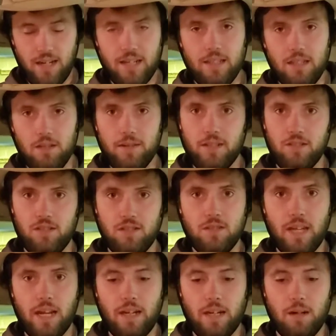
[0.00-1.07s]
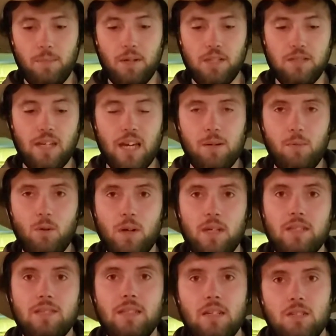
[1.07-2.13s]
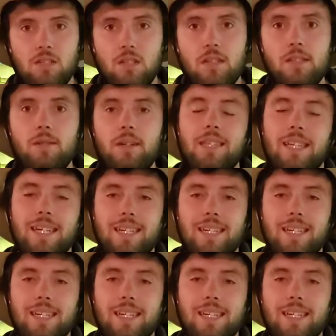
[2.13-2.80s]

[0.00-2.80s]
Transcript: And then you can just stand it up on the table, and essentially you get the